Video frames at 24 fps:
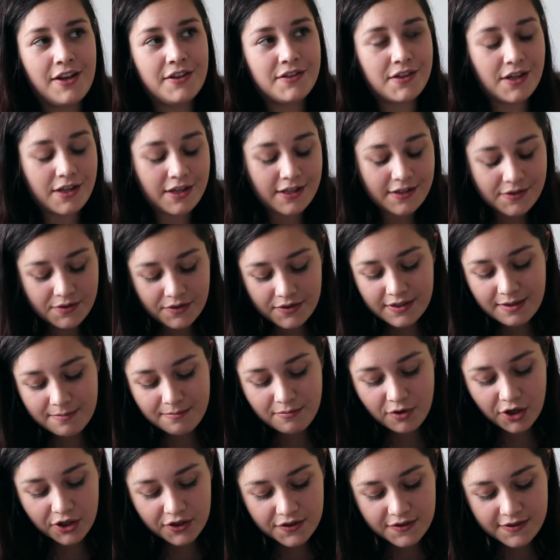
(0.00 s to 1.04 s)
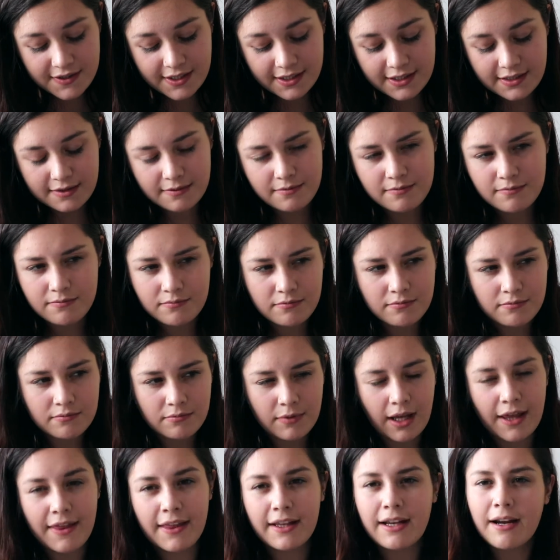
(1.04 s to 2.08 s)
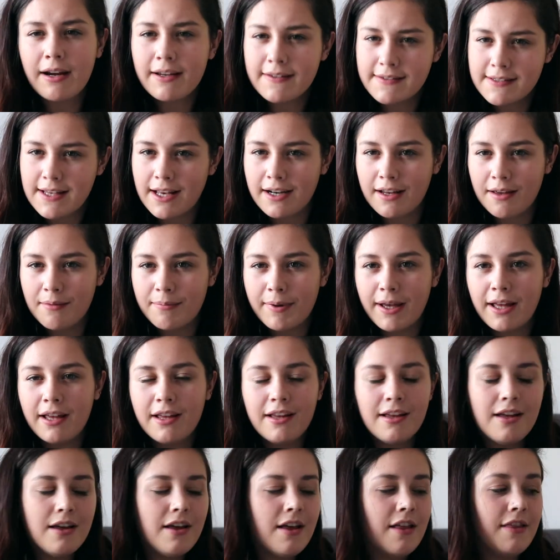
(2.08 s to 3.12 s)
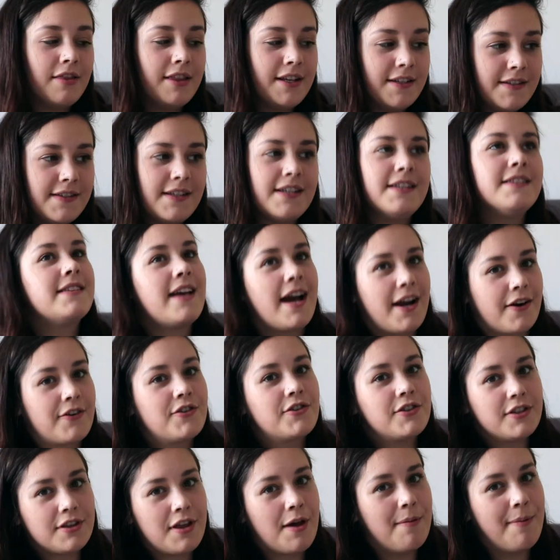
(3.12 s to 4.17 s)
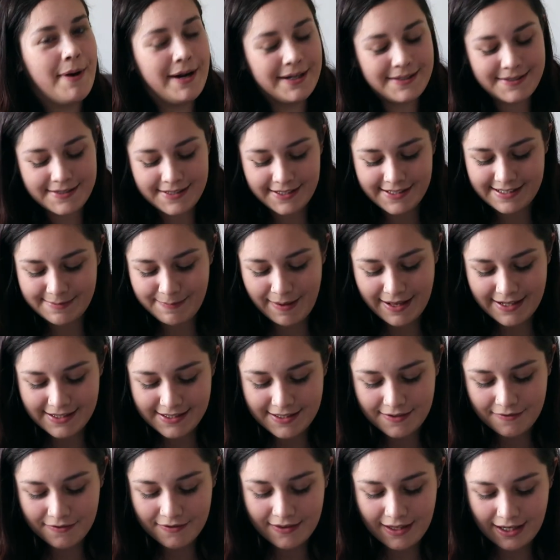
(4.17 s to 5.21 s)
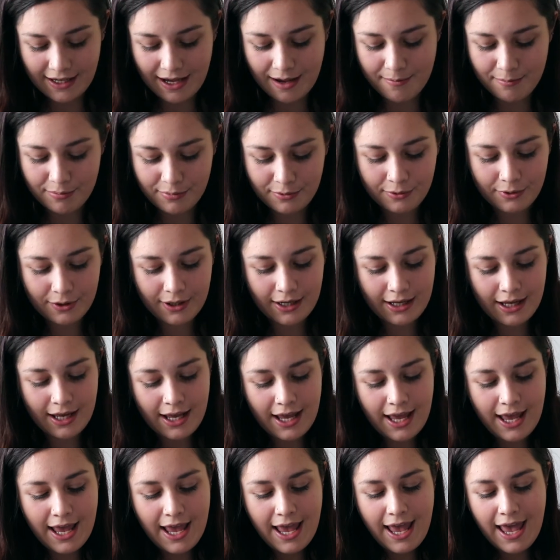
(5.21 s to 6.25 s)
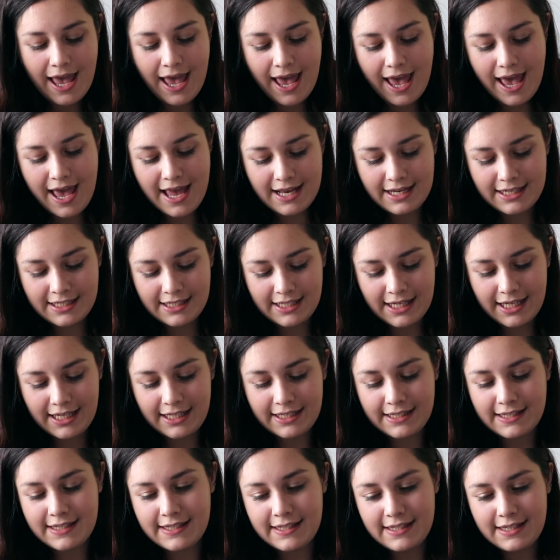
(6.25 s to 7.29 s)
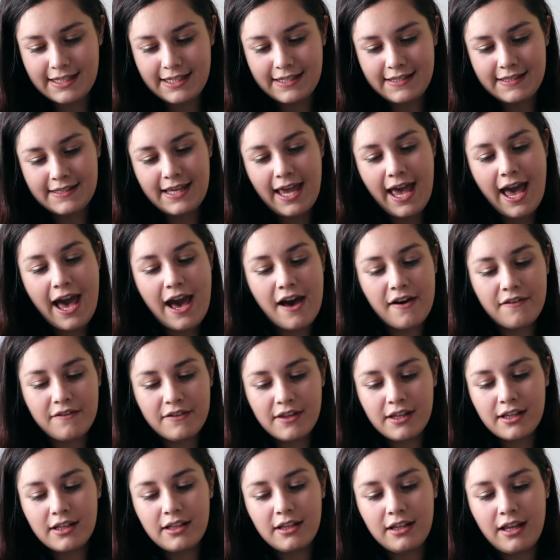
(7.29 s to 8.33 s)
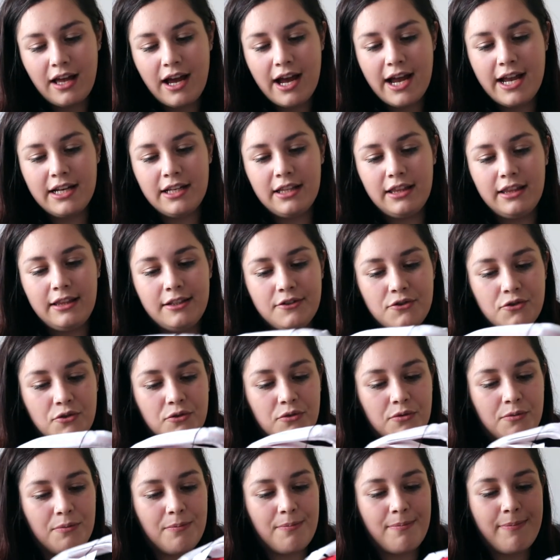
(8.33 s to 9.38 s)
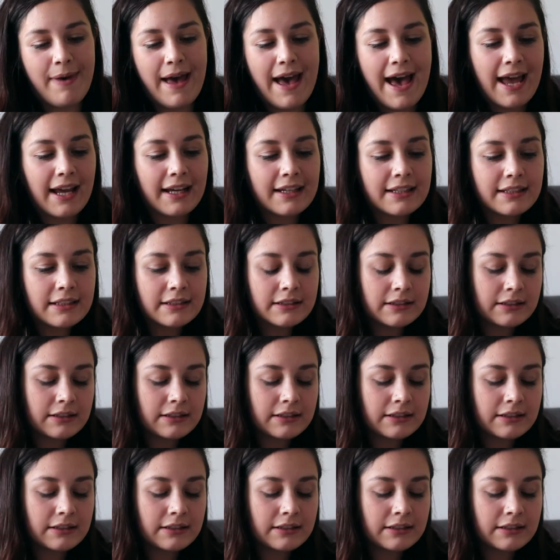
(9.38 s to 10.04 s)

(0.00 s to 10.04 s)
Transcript: So this was the most, I think I said it, but this is actually the most expensive thing I bought. And it's this Calvin Klein little bag.